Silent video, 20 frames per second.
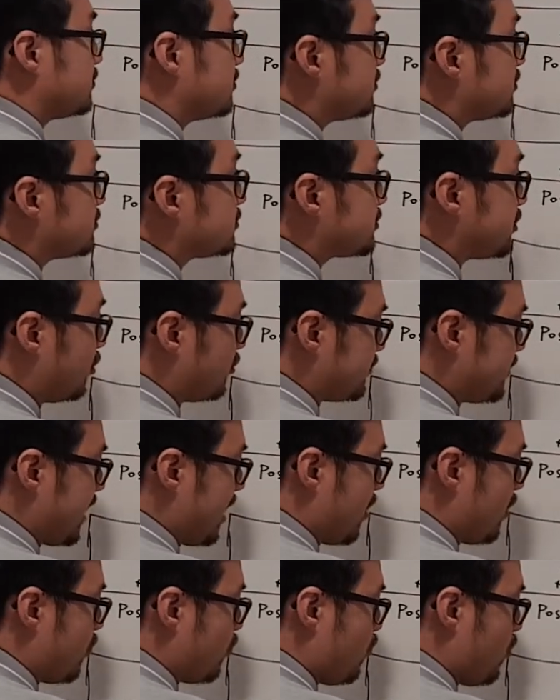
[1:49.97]
So
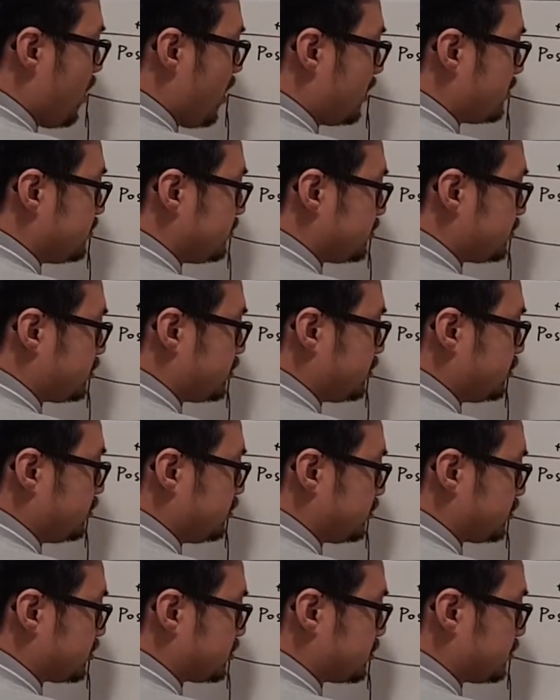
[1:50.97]
now 1, 2,
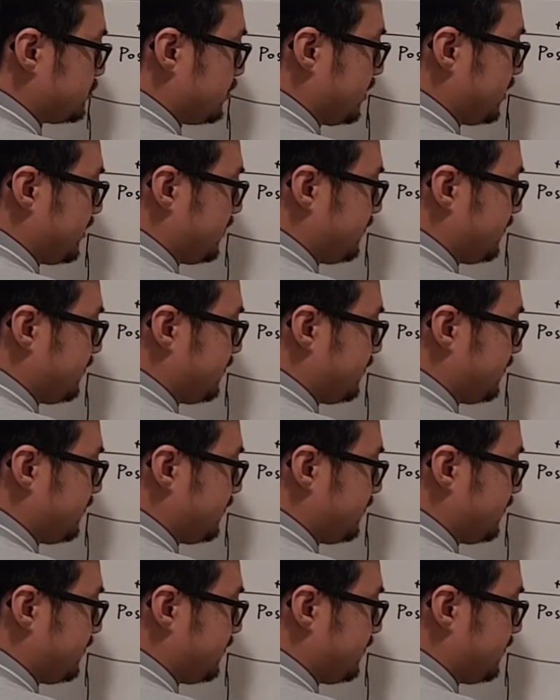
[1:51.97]
3,